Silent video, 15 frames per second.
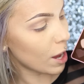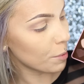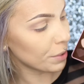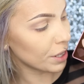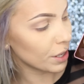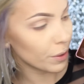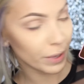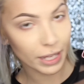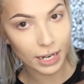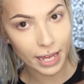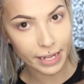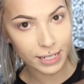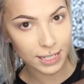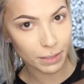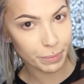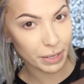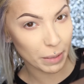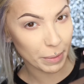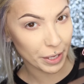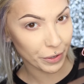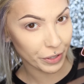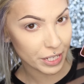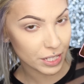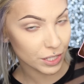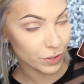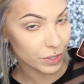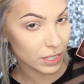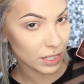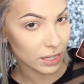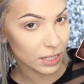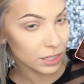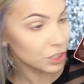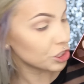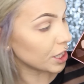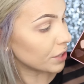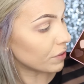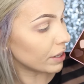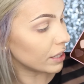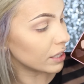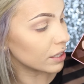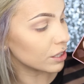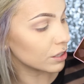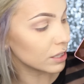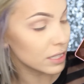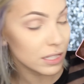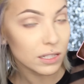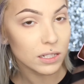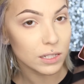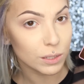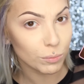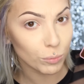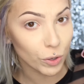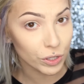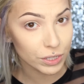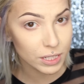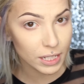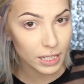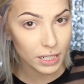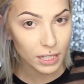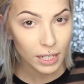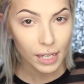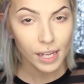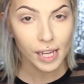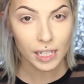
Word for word: now I'm gonna go in and deepen up my crease using this shade right here. This is Malted.